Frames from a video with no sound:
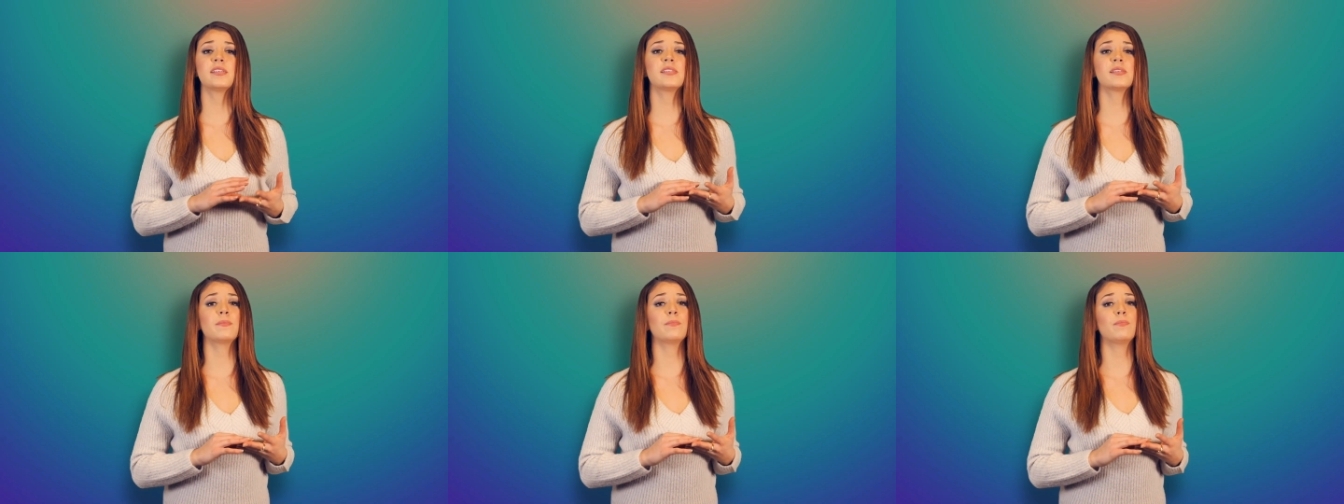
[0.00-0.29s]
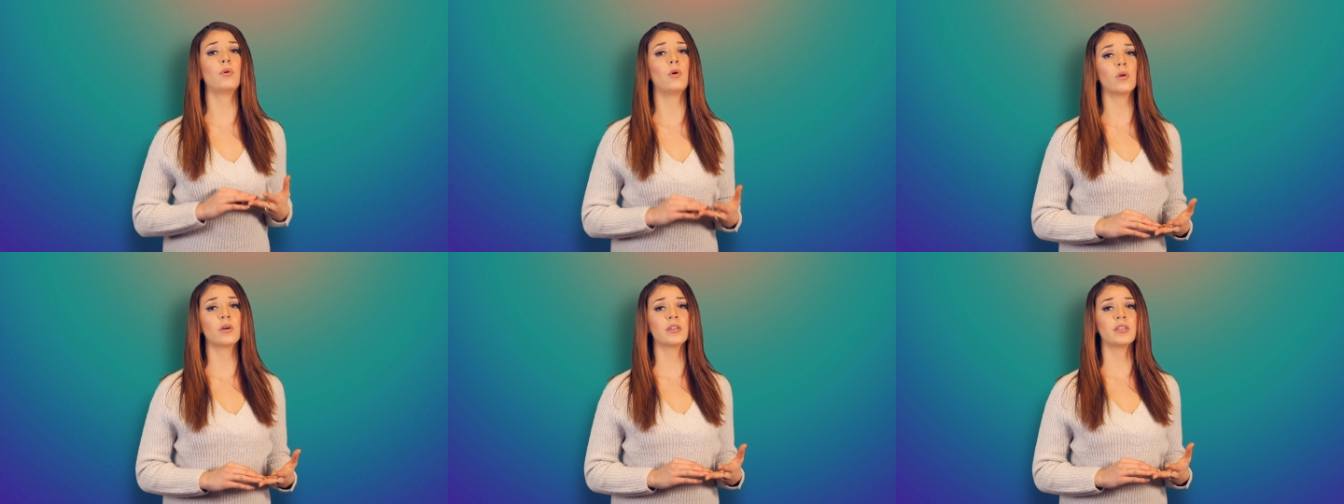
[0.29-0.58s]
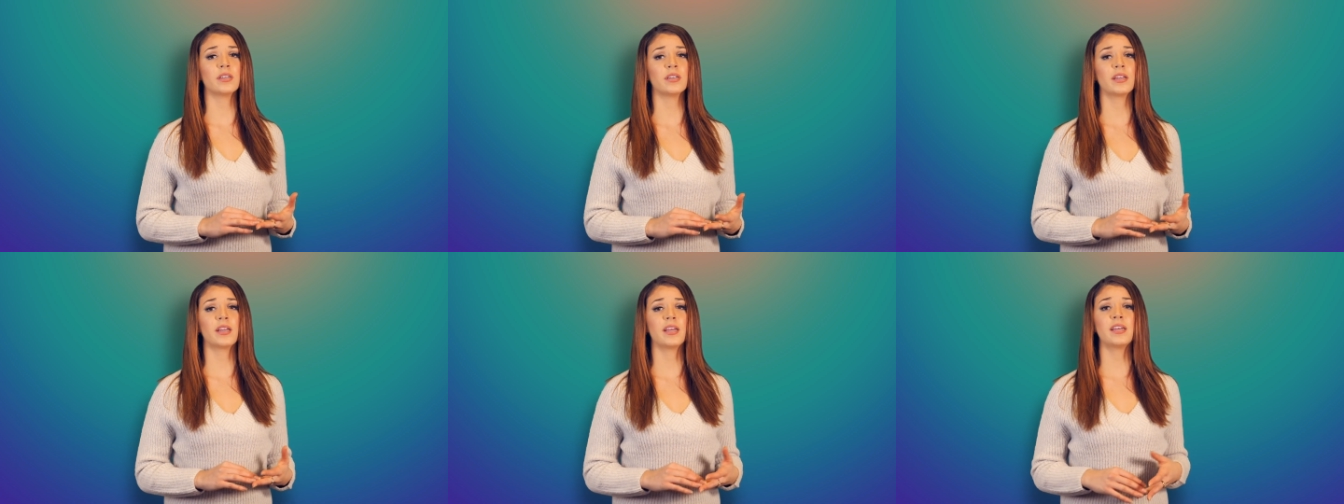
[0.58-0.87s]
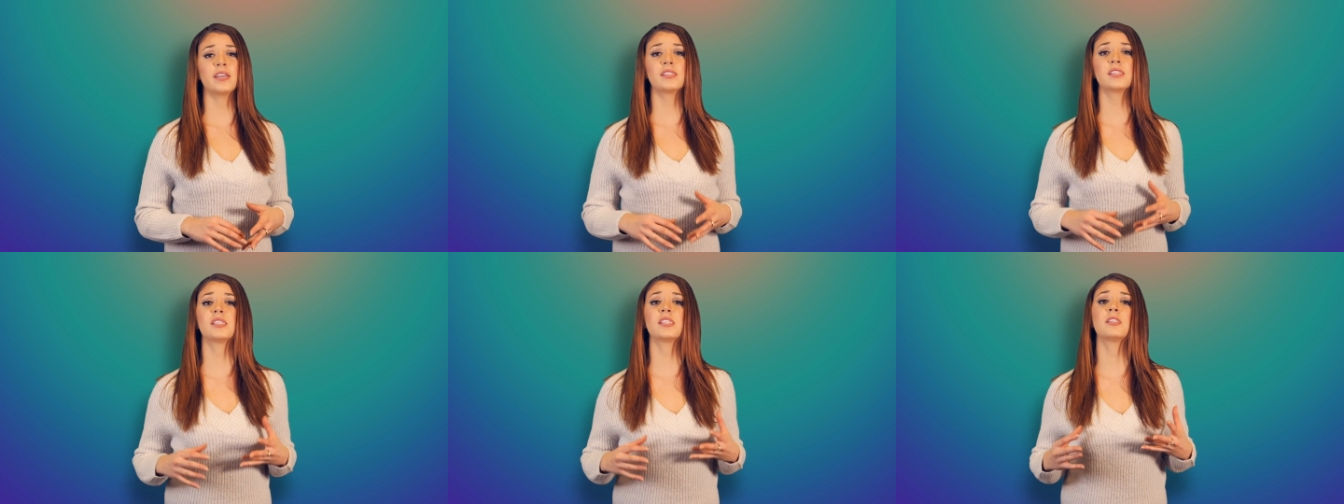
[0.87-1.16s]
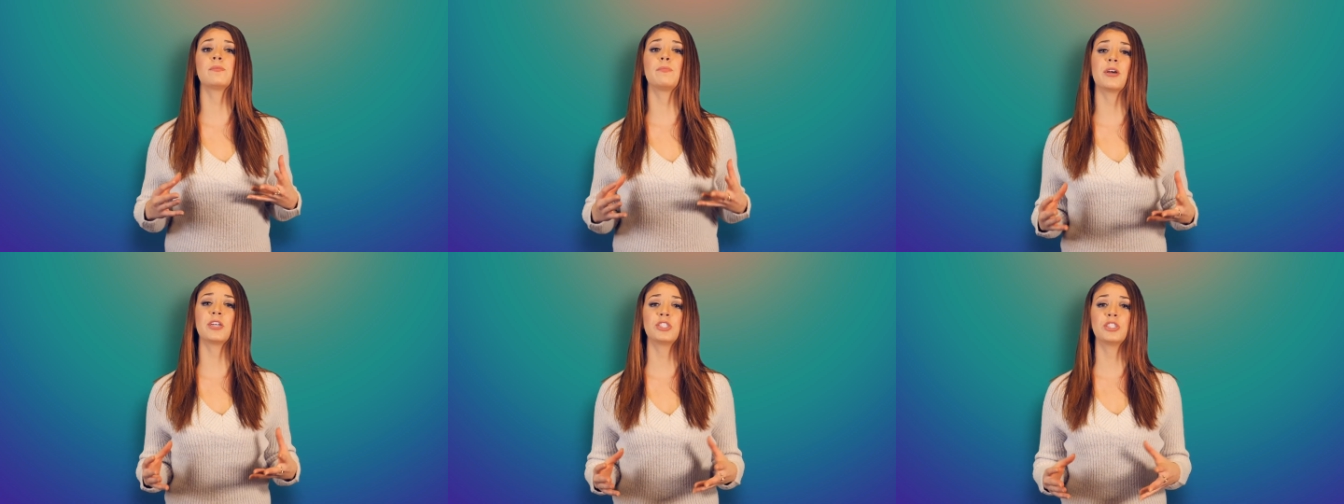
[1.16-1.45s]
is important,
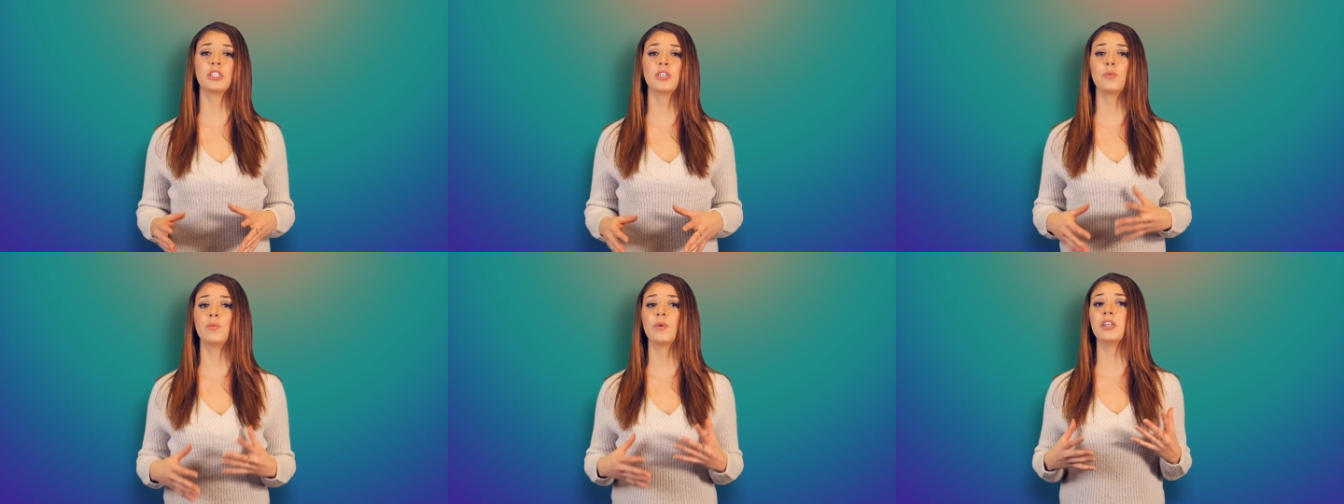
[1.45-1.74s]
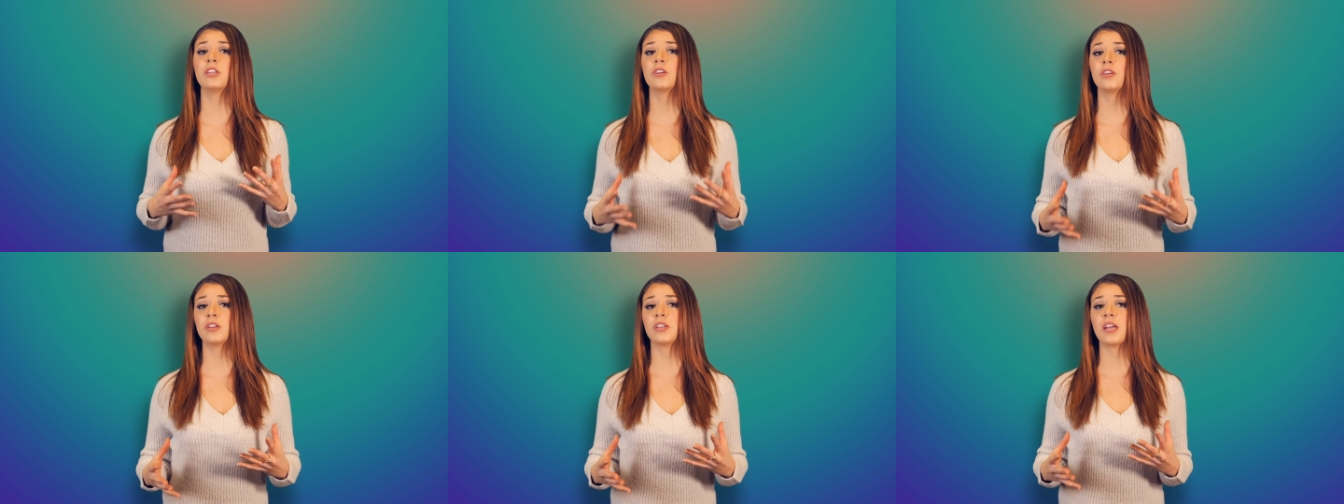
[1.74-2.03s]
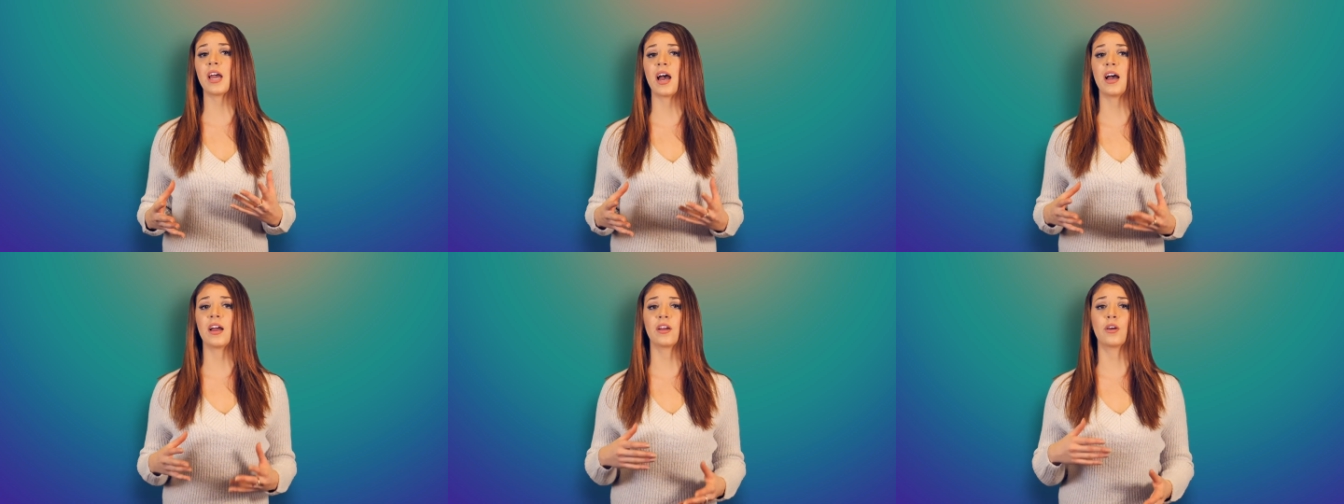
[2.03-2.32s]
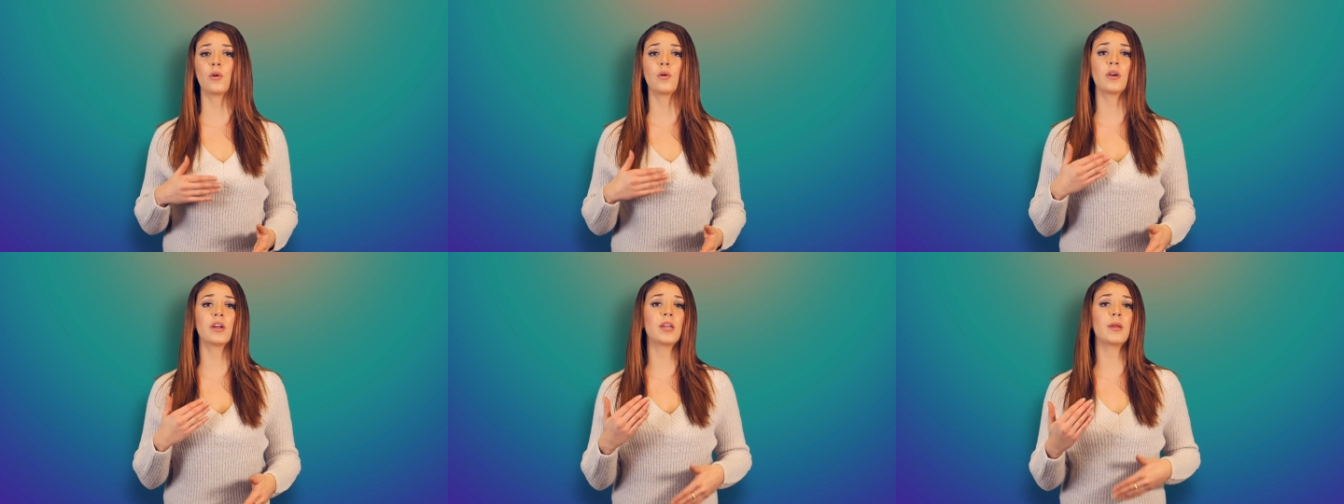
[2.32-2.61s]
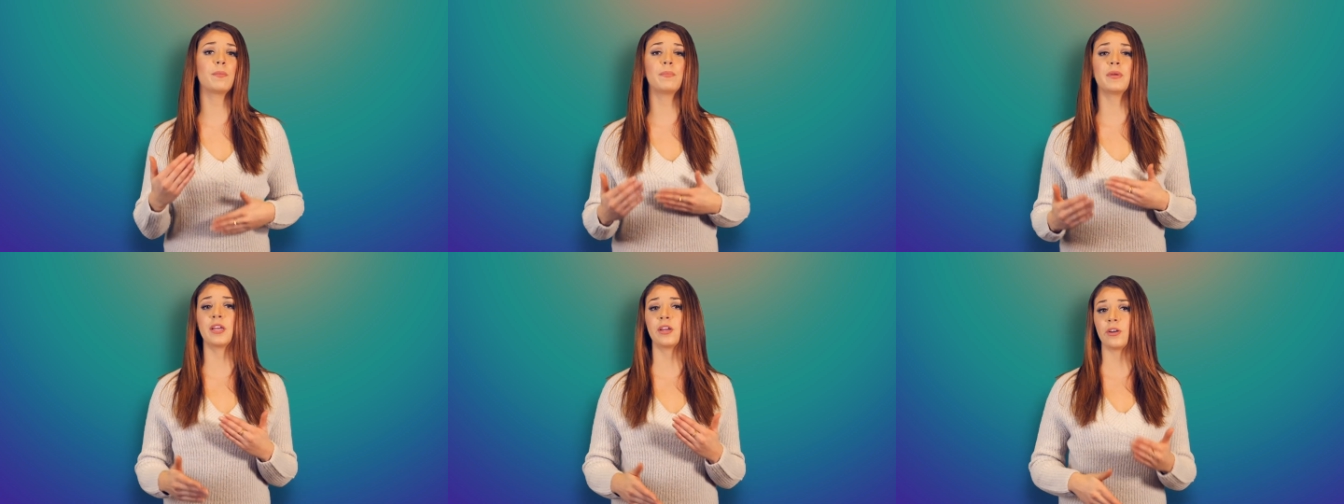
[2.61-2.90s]
especially when you're young or in
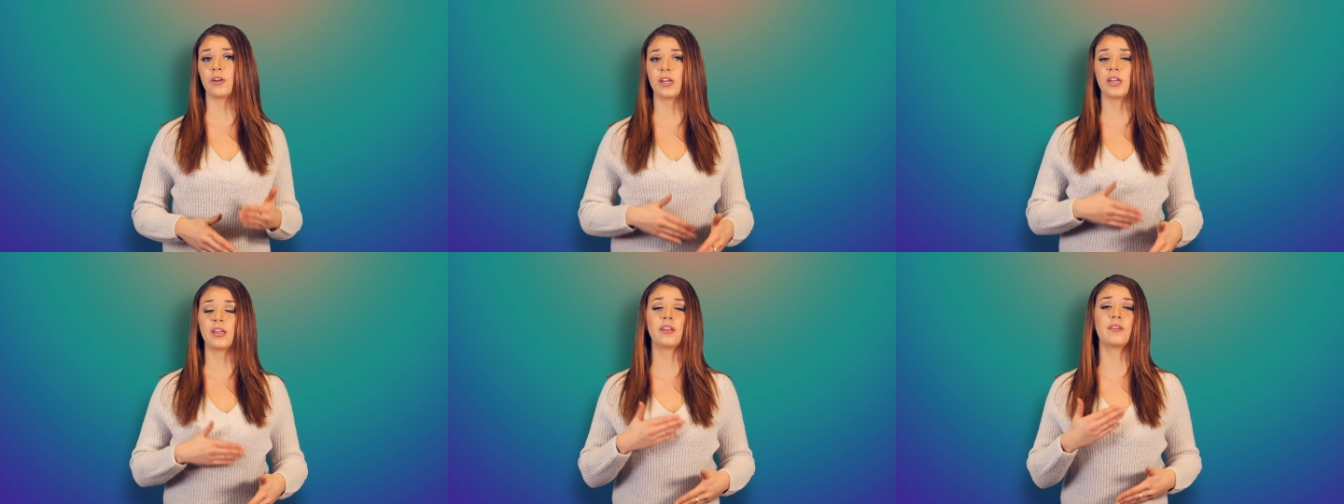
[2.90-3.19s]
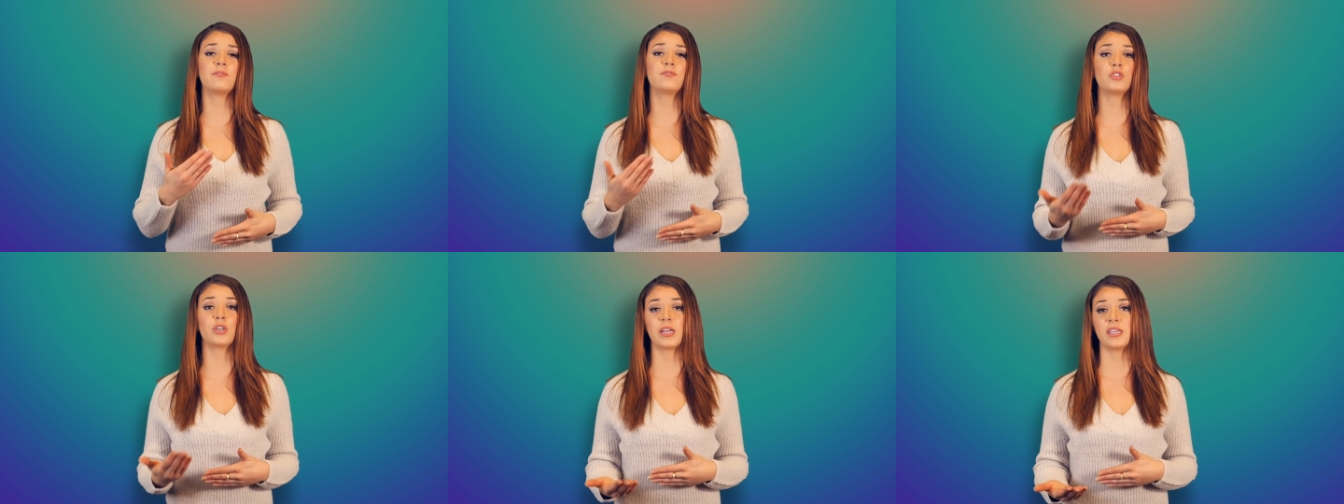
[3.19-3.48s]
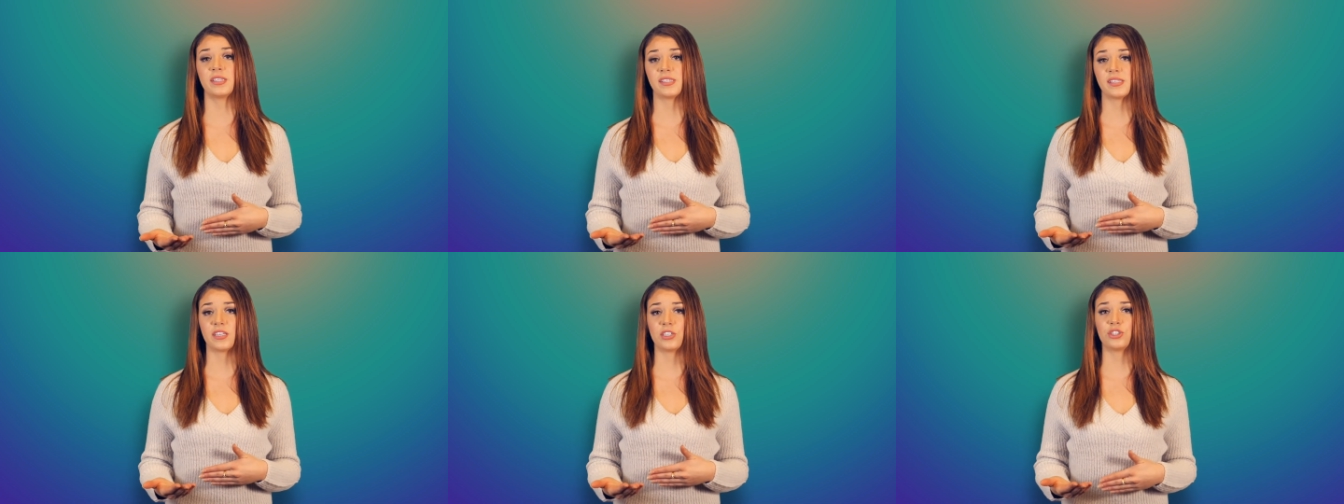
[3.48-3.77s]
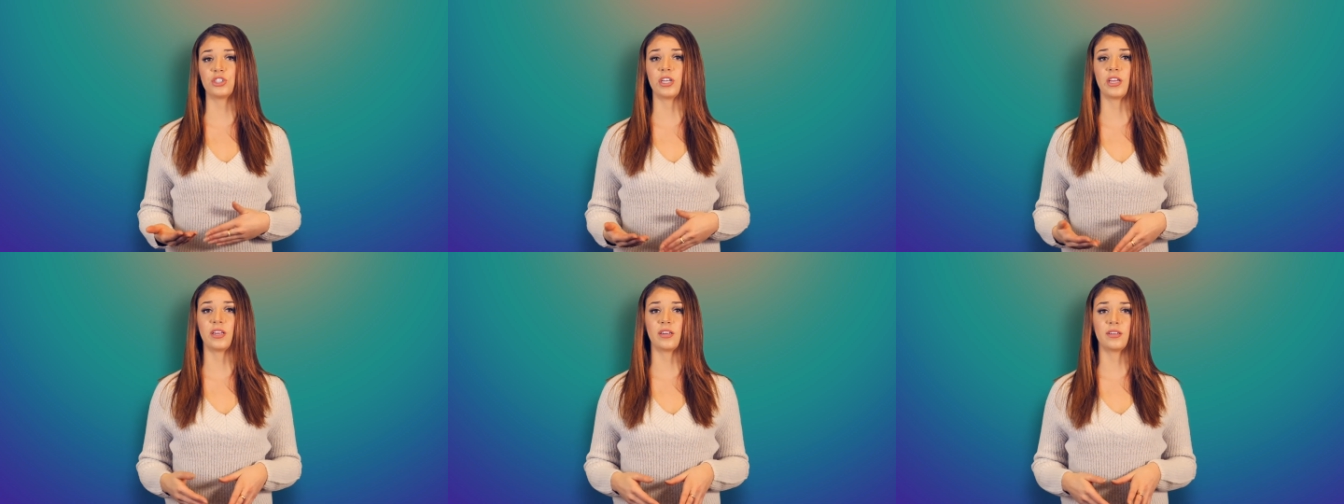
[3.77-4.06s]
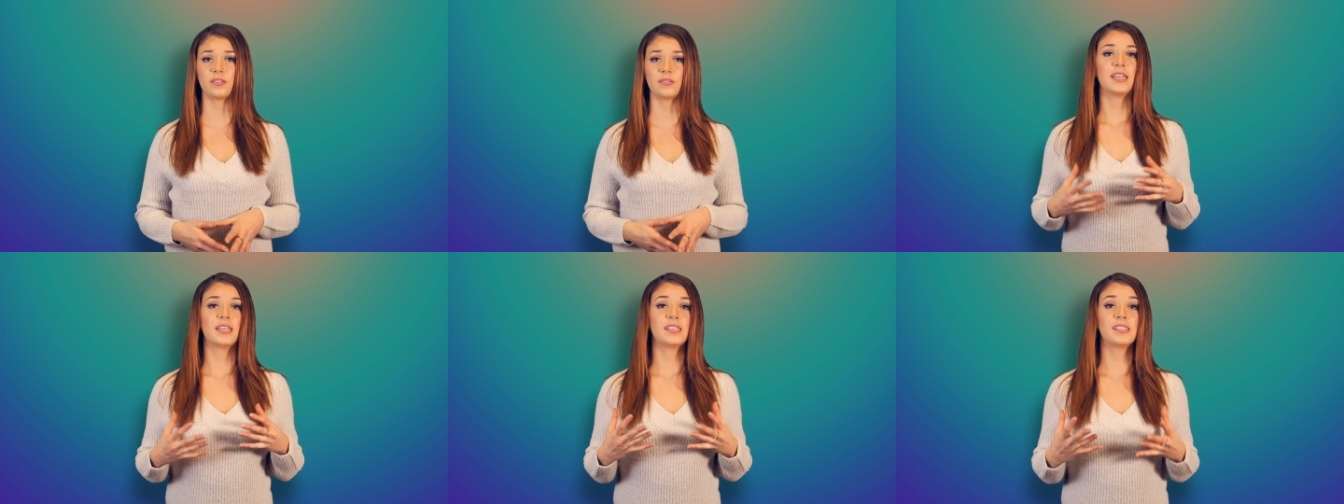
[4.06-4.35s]
a period of
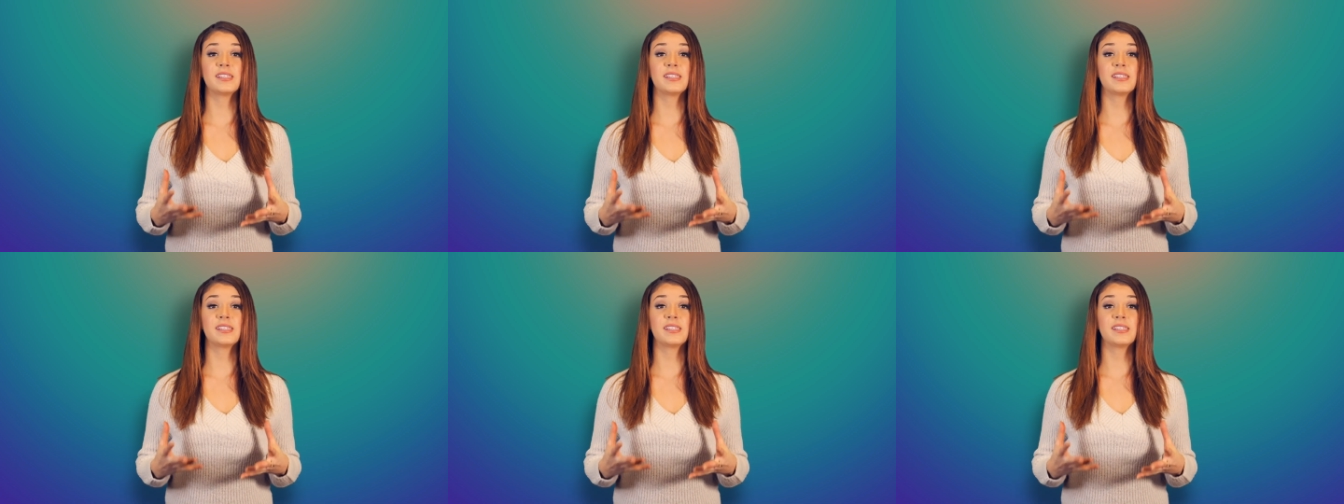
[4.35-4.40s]
transition.